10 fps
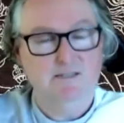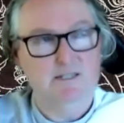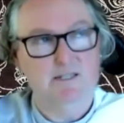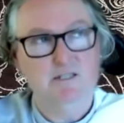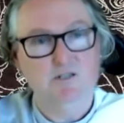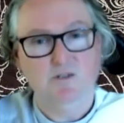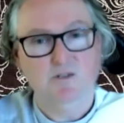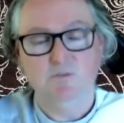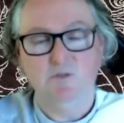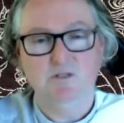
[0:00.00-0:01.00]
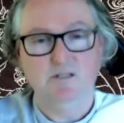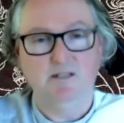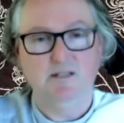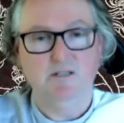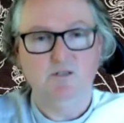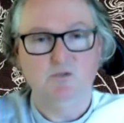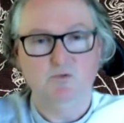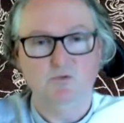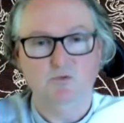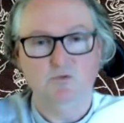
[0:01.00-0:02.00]
He transmitted it then
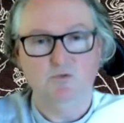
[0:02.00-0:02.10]
to